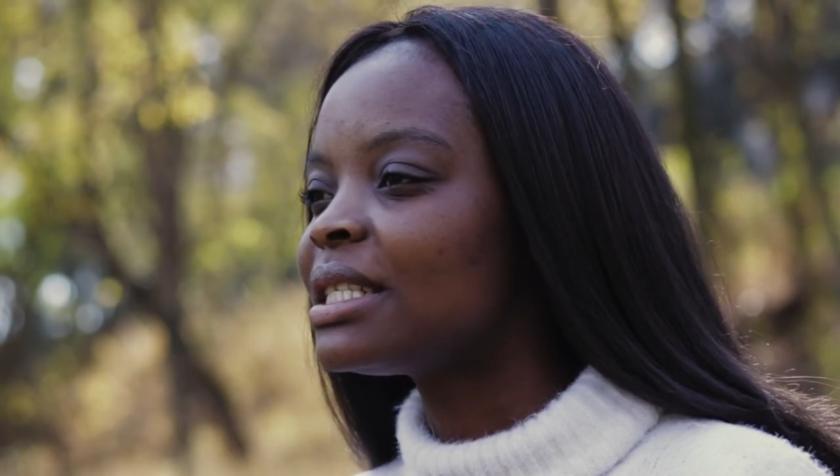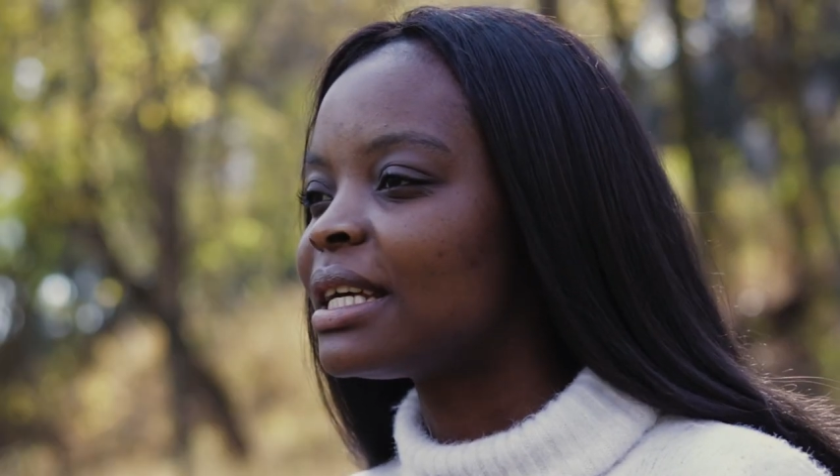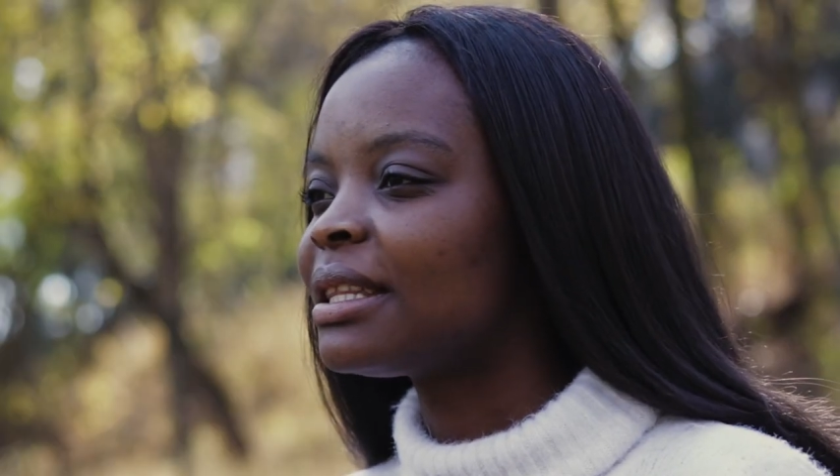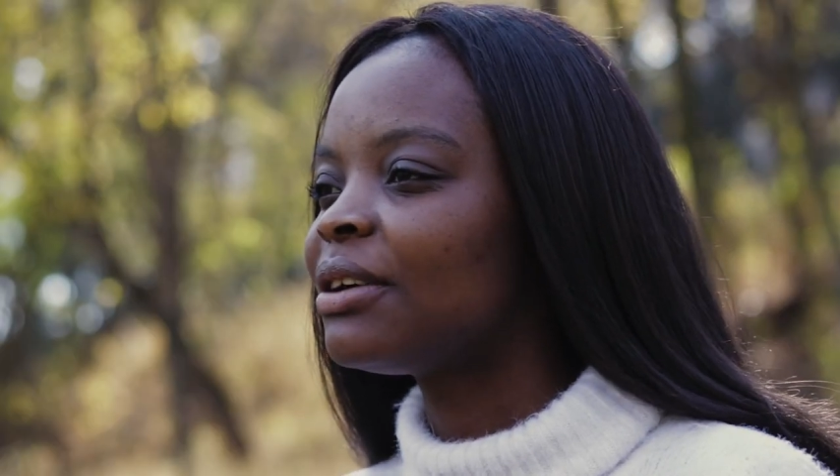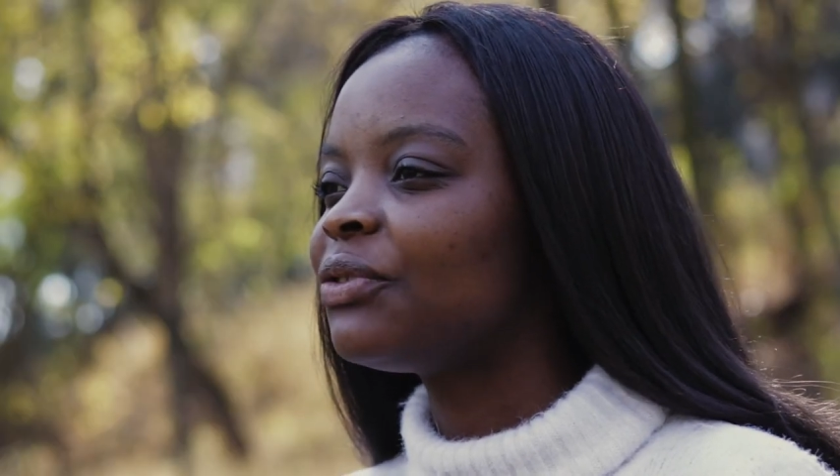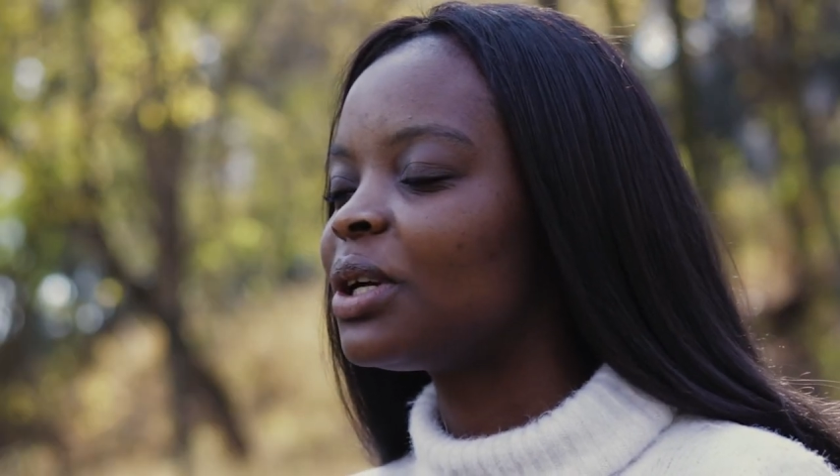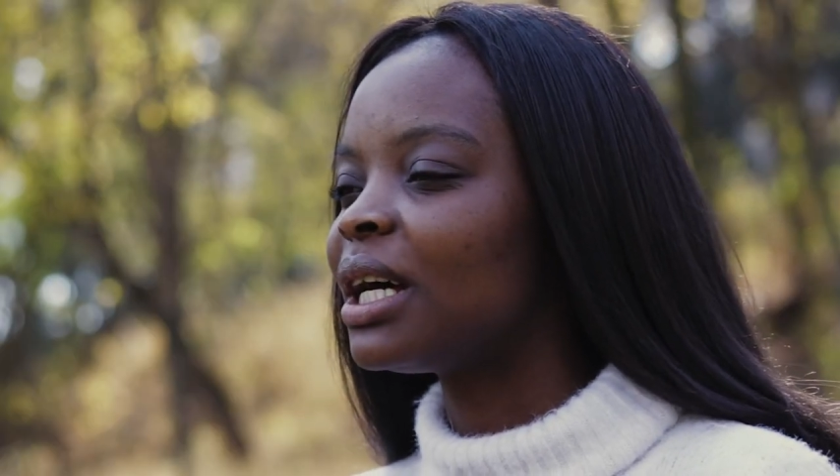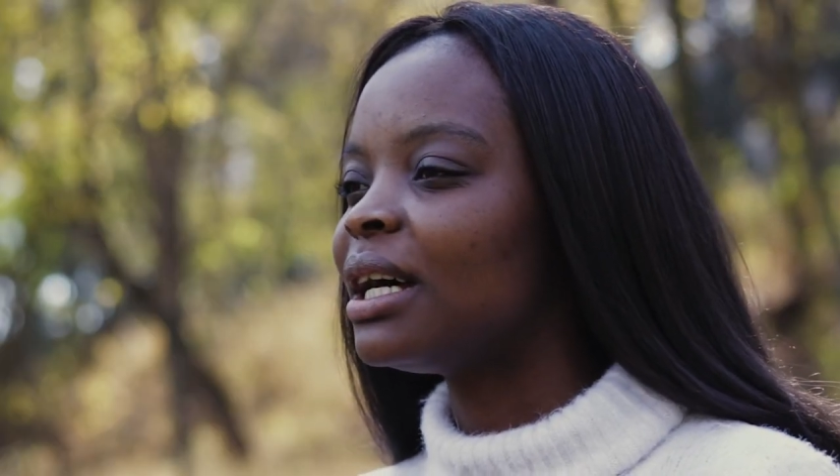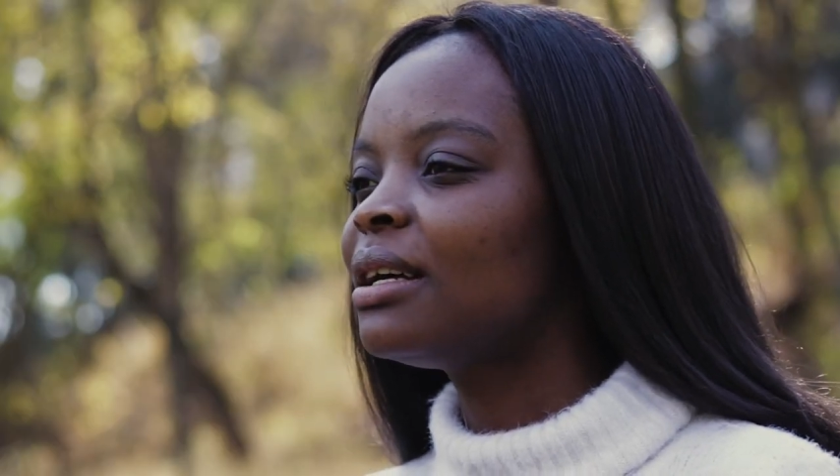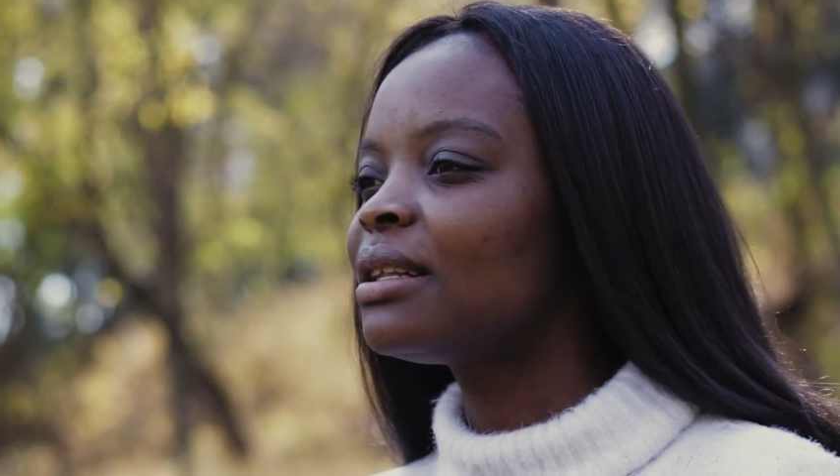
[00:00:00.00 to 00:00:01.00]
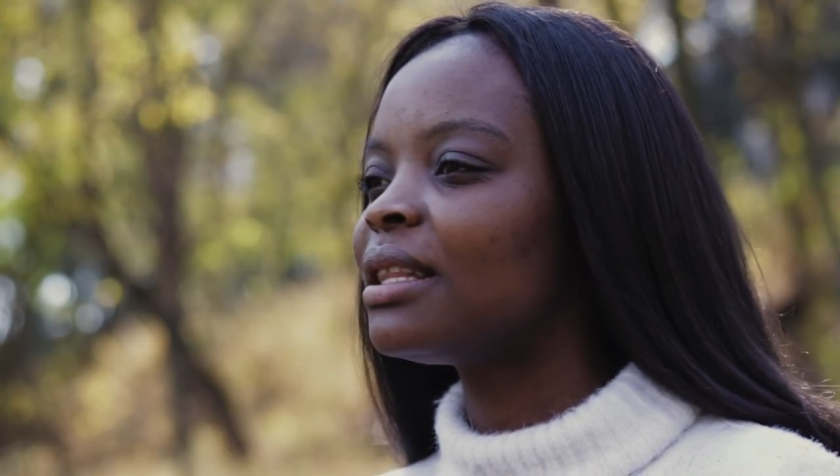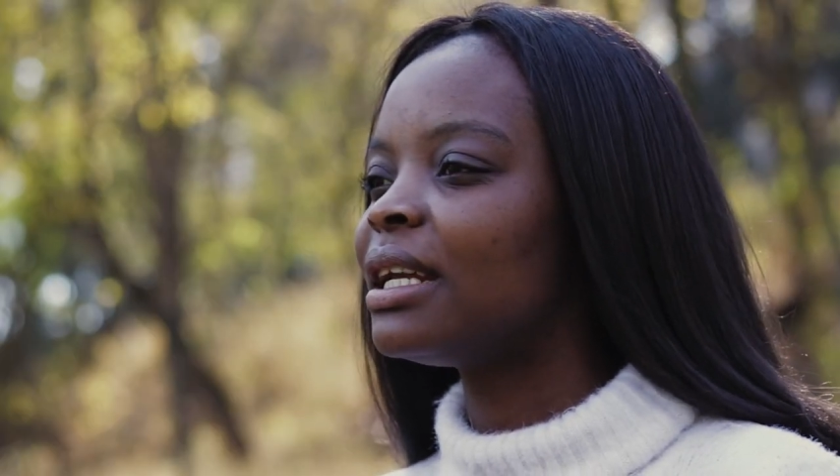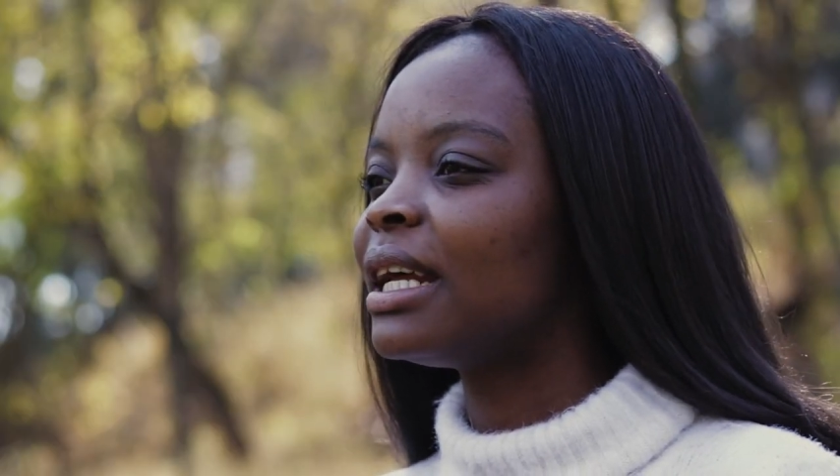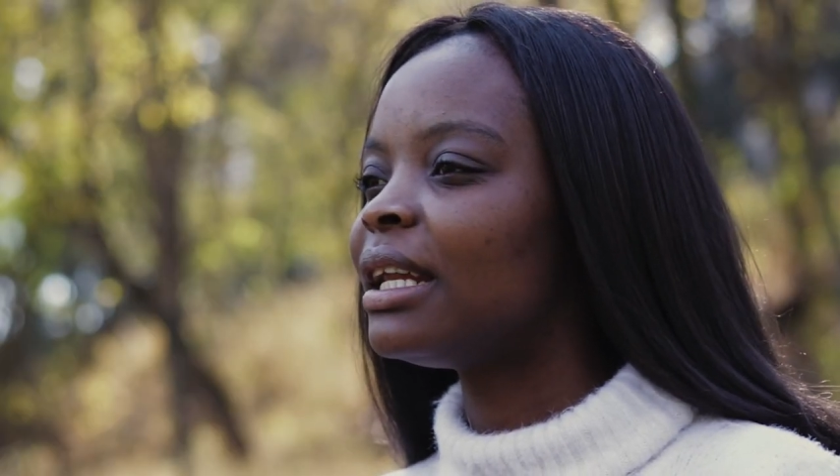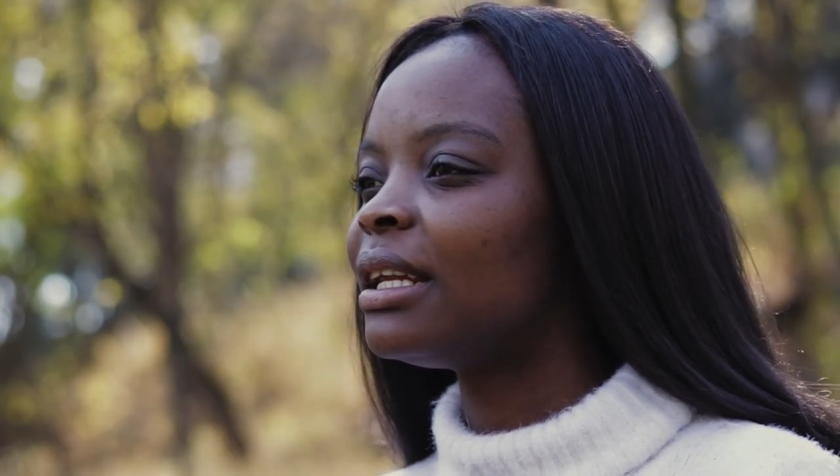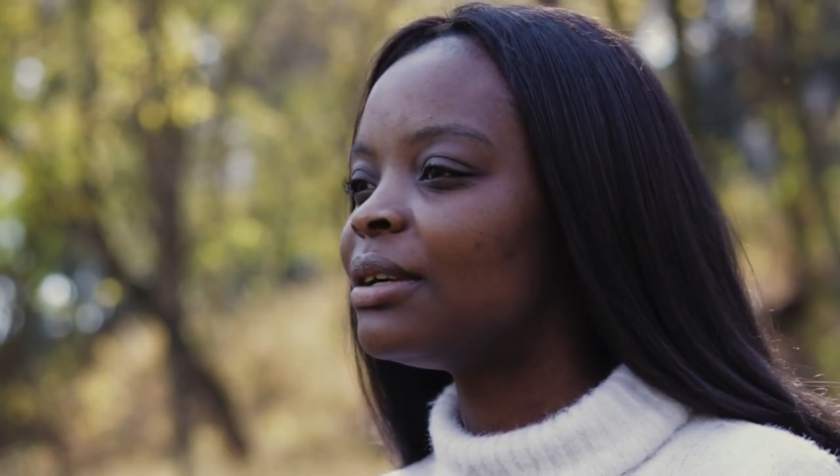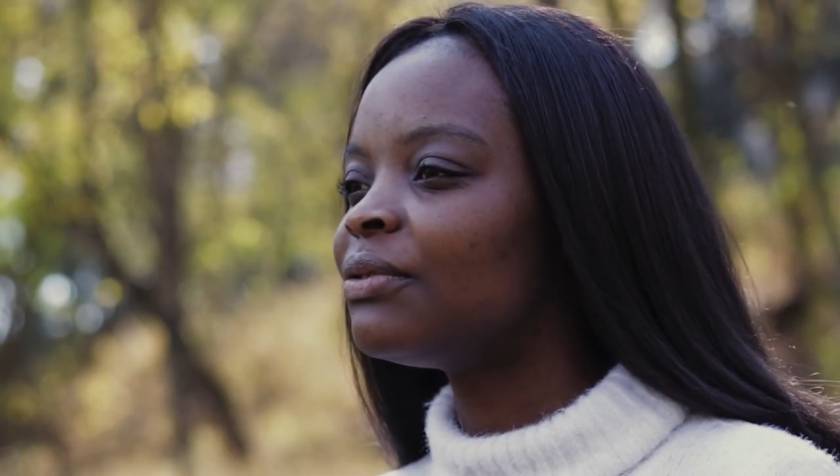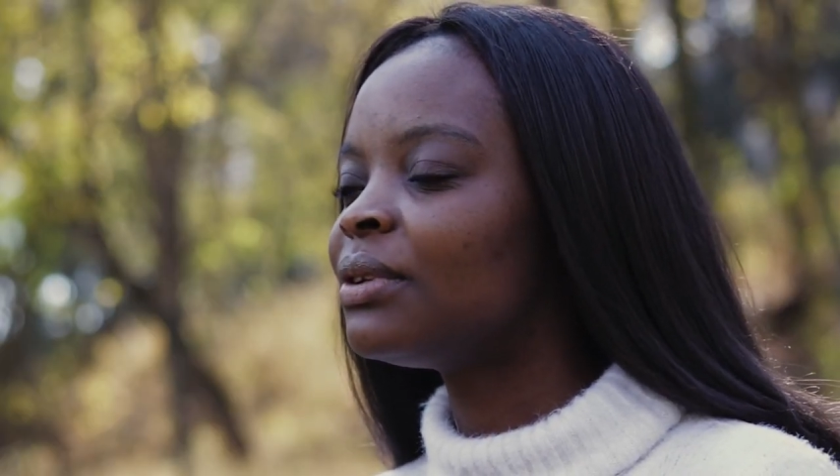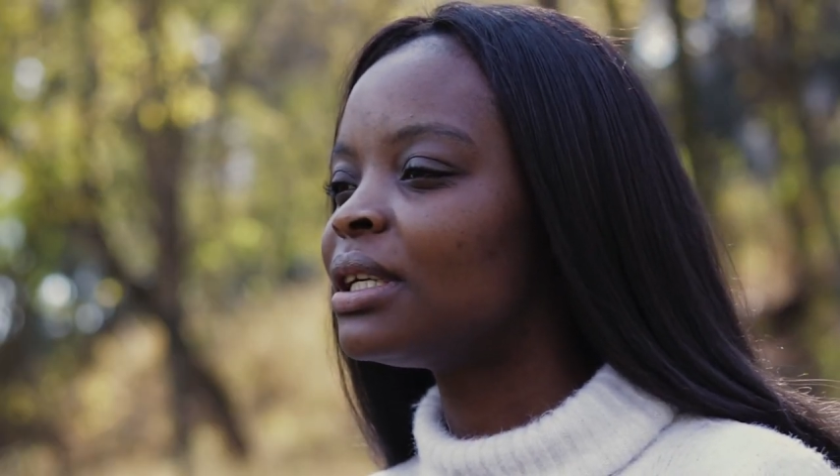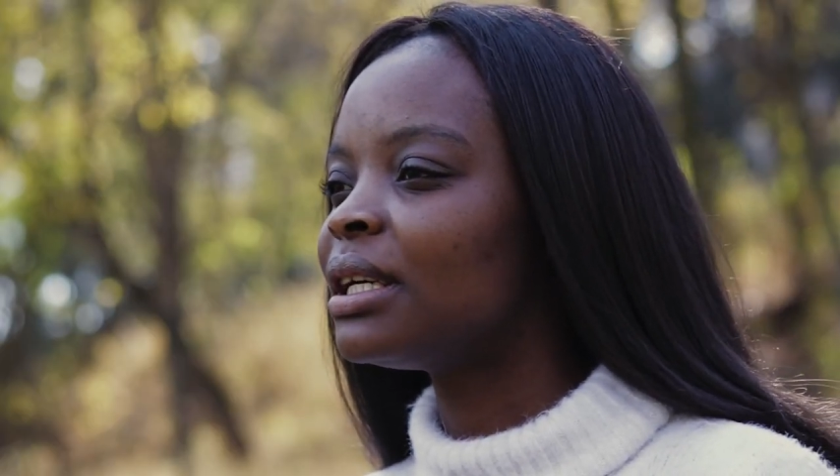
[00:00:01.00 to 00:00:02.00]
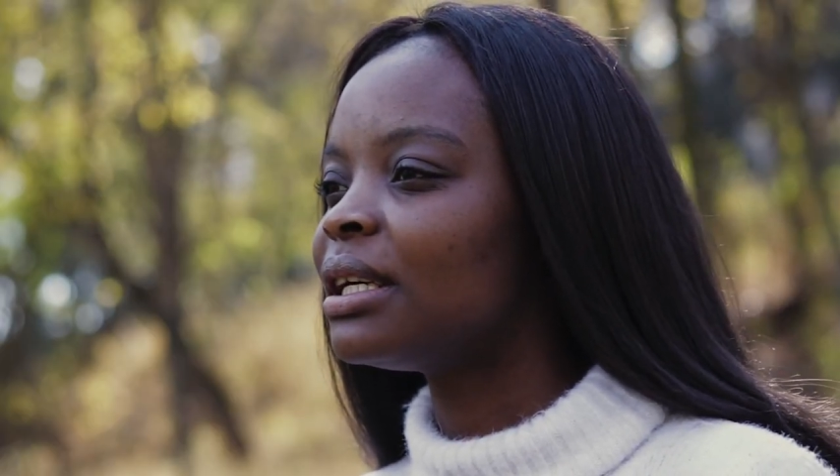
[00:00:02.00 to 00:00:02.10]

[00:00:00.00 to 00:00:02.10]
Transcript: South Africa than I lived